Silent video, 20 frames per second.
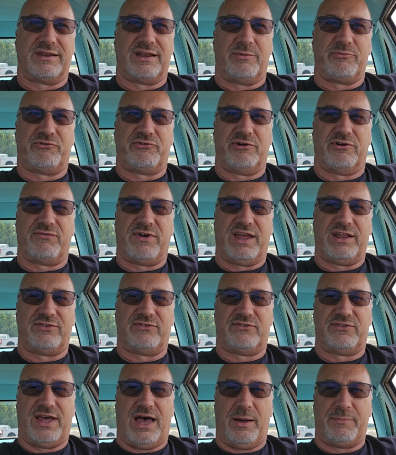I'm sure if I had
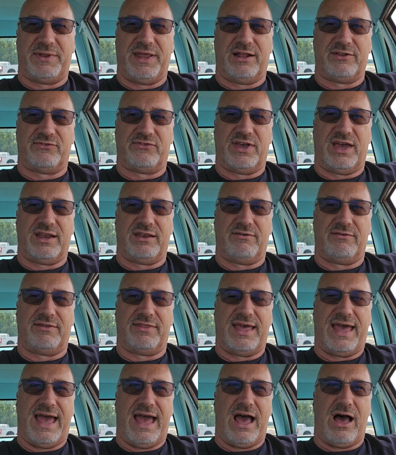stopped outside
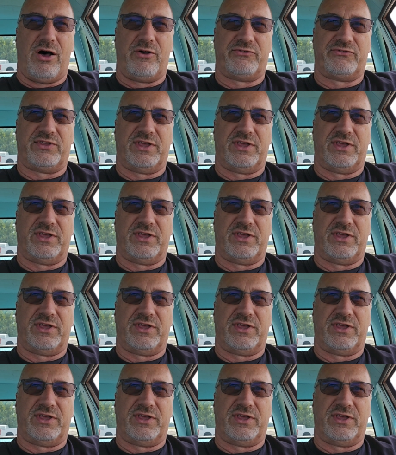the house,